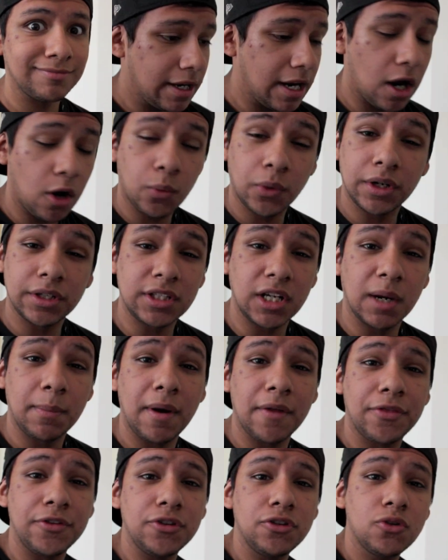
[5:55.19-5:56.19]
And now we're going to talk
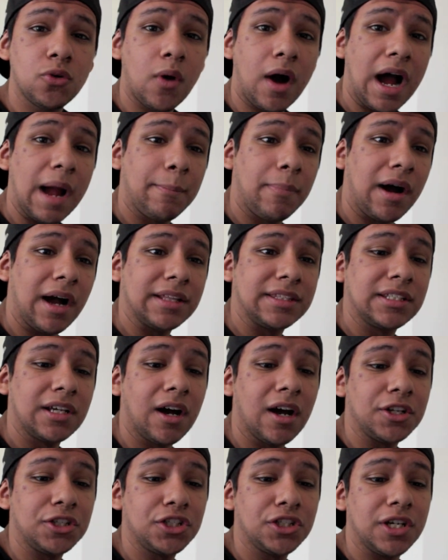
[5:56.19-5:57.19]
about the new iPod
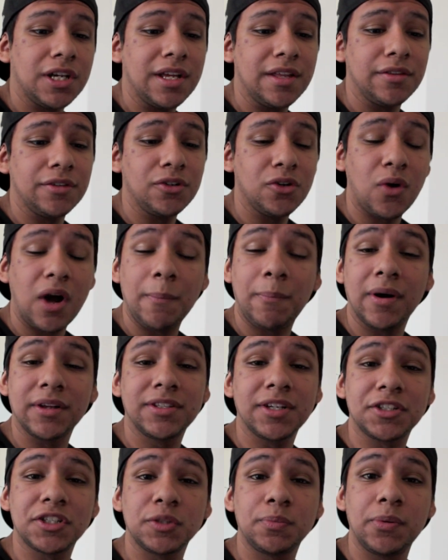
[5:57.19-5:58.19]
Touch, and the new iPod
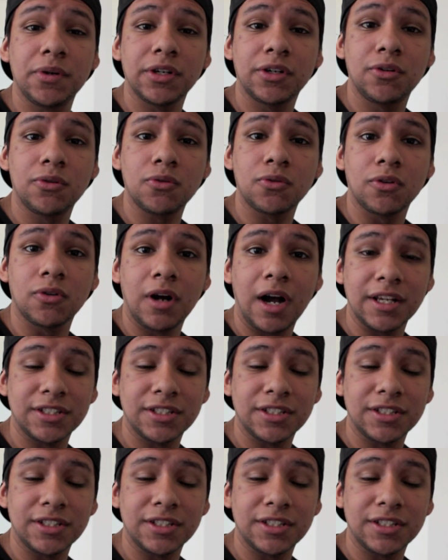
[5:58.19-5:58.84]
Touch is pretty cool.